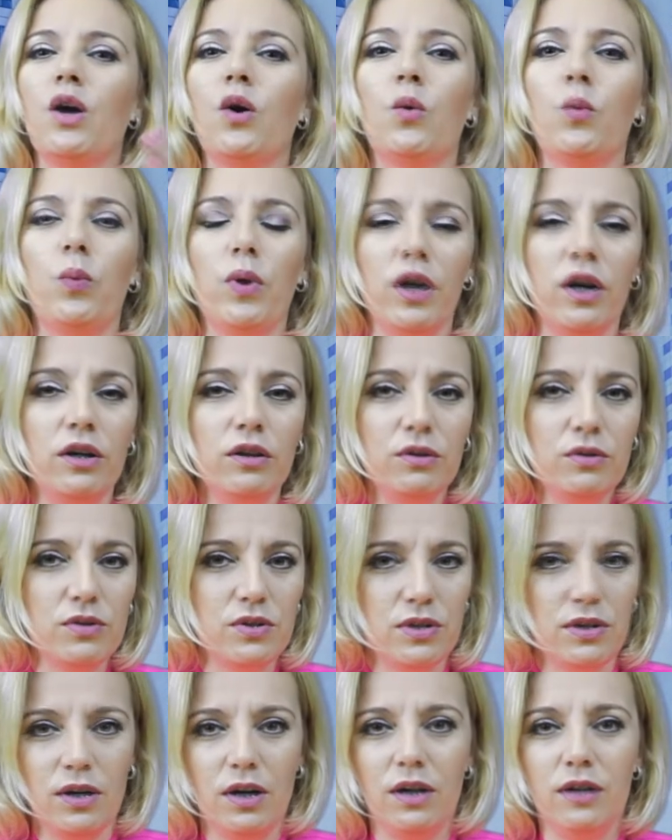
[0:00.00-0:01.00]
where to
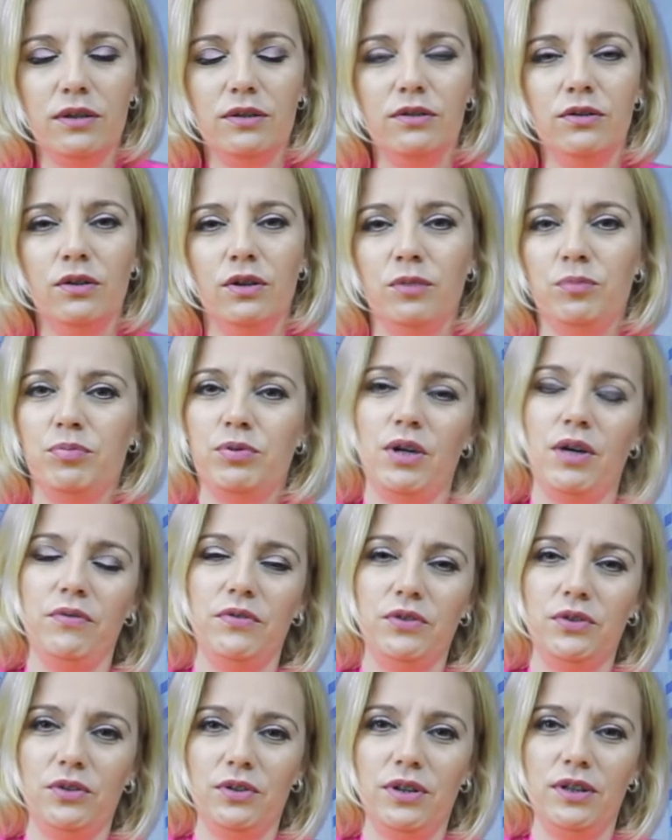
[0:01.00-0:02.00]
start nonprofit
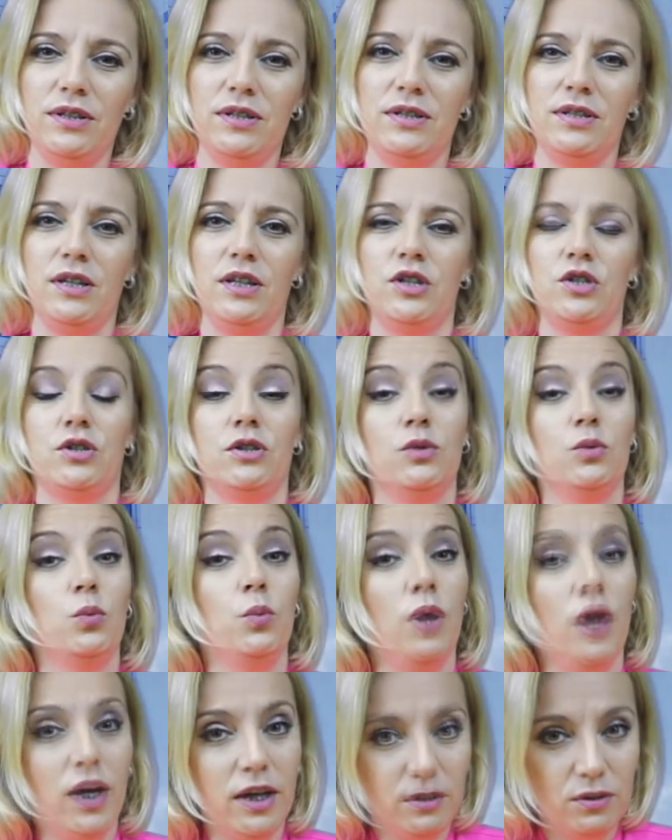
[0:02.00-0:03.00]
organization,
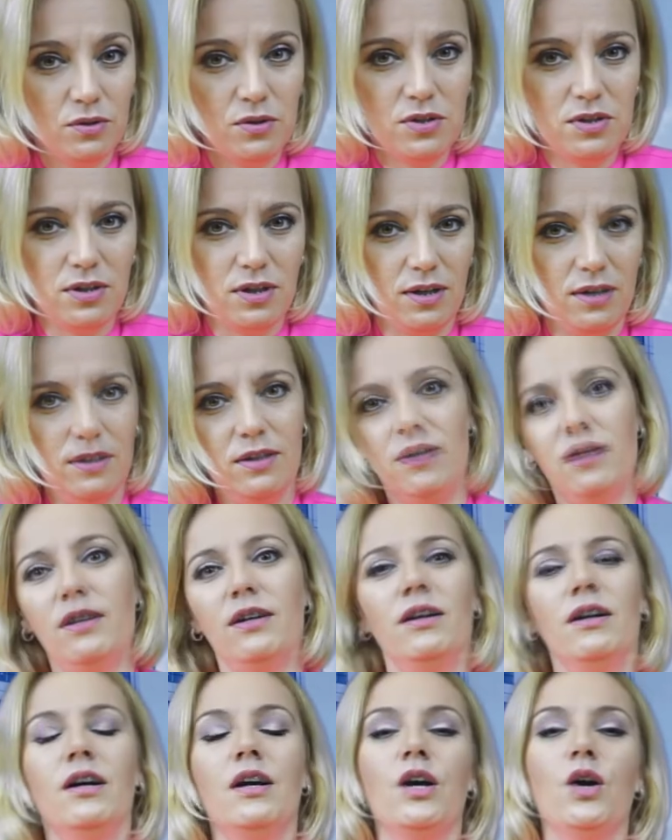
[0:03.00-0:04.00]
why to start
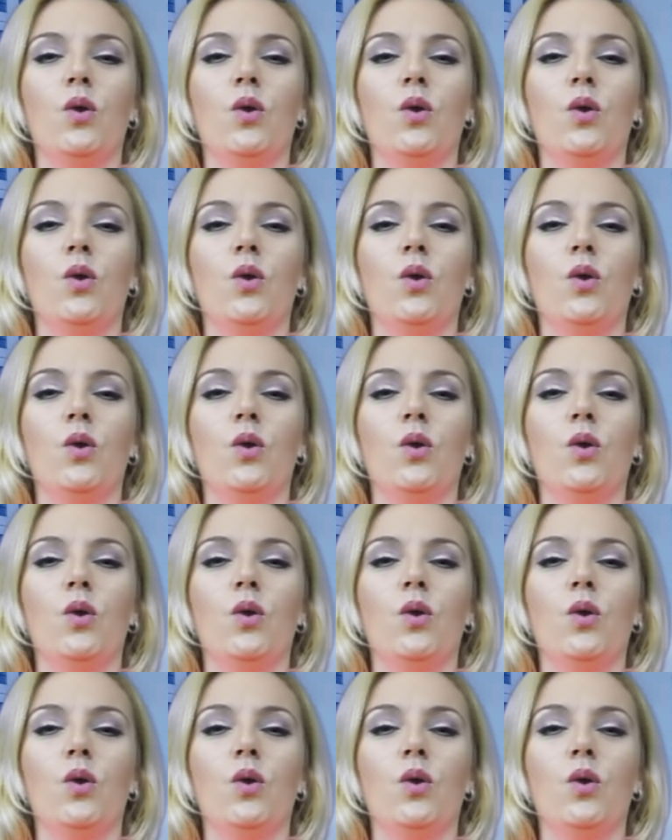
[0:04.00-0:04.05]
there,